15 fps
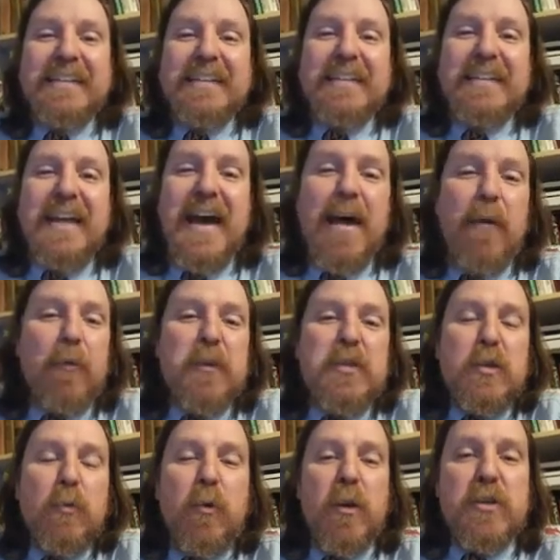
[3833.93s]
Yeah, what's
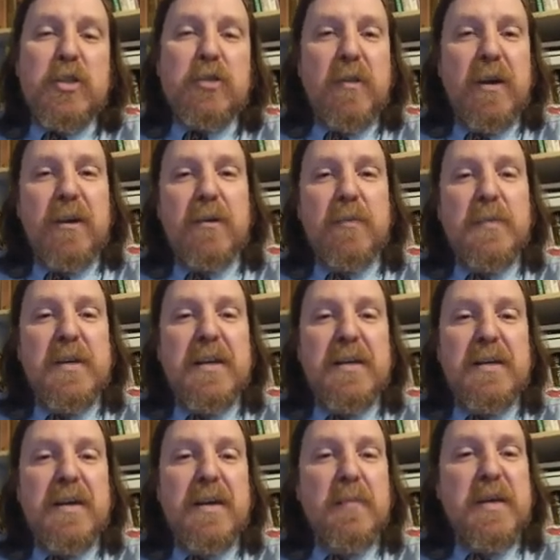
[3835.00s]
the word triggered
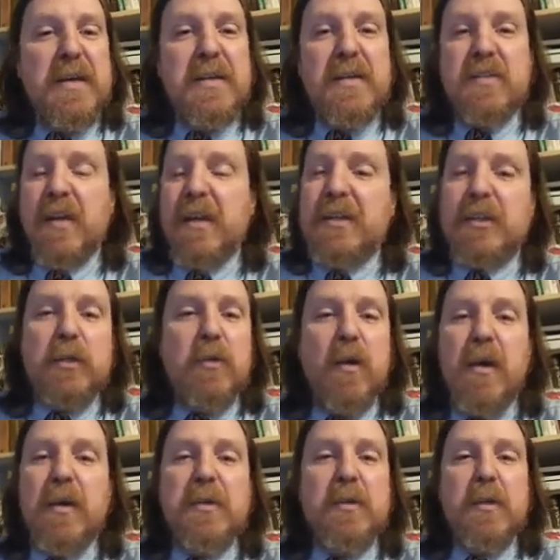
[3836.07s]
mean? It means like you
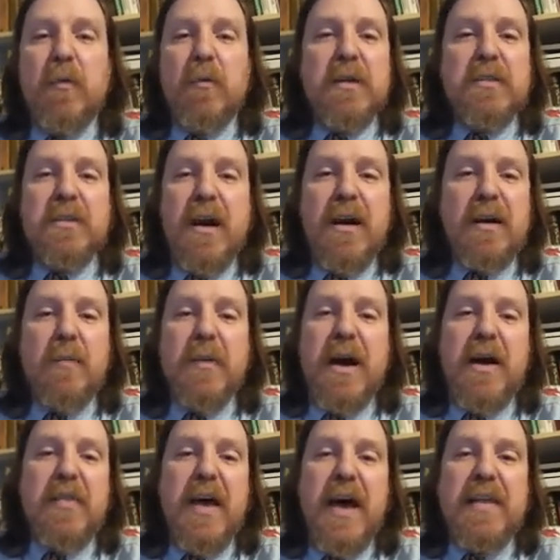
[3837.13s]
don't want to talk
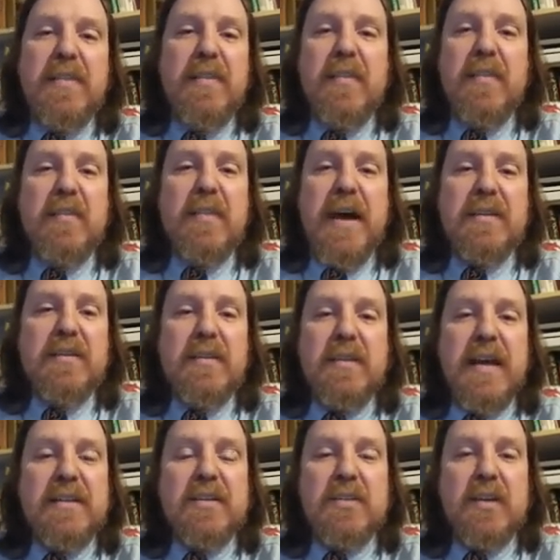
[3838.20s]
about
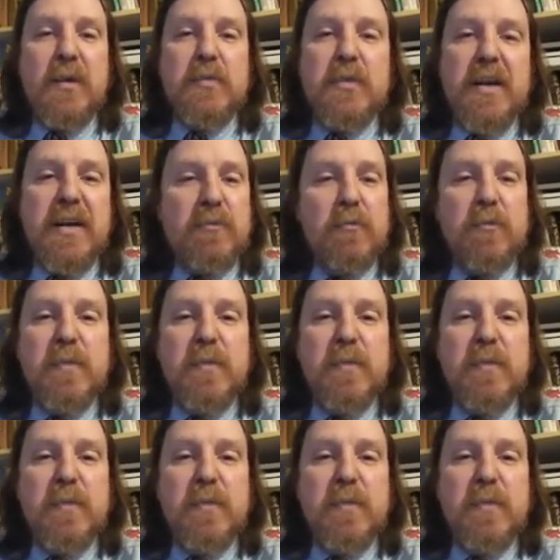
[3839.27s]
that subject with